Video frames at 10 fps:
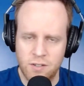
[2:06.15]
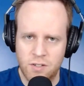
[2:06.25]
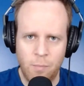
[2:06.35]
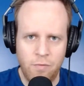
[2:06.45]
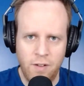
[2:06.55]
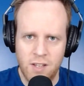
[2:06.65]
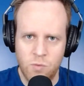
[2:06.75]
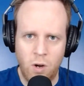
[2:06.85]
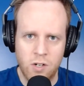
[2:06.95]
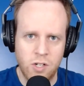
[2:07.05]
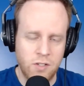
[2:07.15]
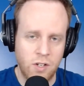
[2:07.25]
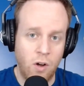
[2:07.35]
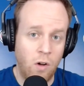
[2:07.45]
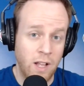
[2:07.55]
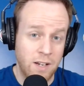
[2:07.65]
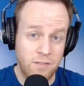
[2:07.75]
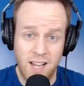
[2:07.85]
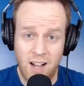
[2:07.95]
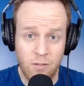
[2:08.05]
Some fans want Justin Hall out of
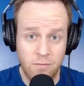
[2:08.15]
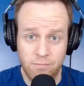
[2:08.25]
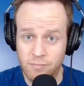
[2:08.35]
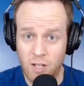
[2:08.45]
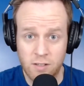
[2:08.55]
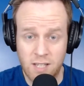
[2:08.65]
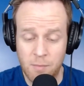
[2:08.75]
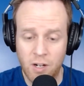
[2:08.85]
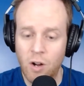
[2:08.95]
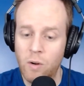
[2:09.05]
town a long time ago.